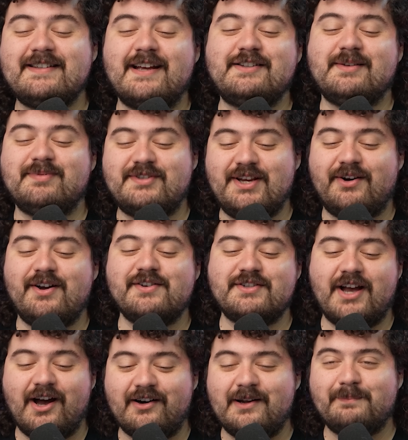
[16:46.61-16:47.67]
like some serious
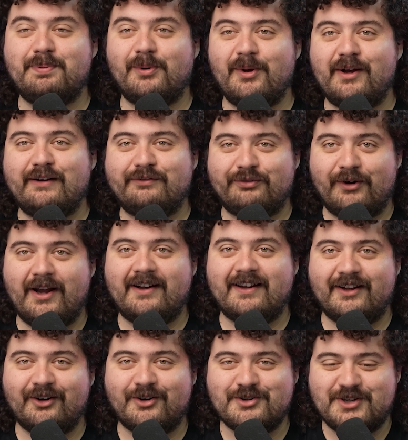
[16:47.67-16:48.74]
unemployed friend
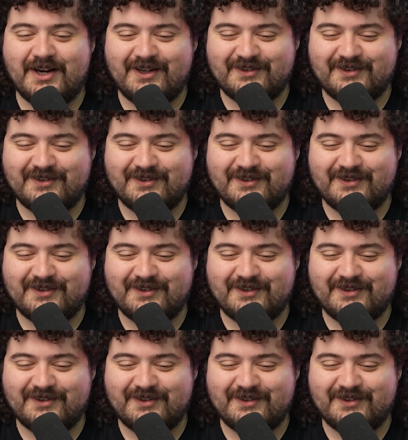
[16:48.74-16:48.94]
energy,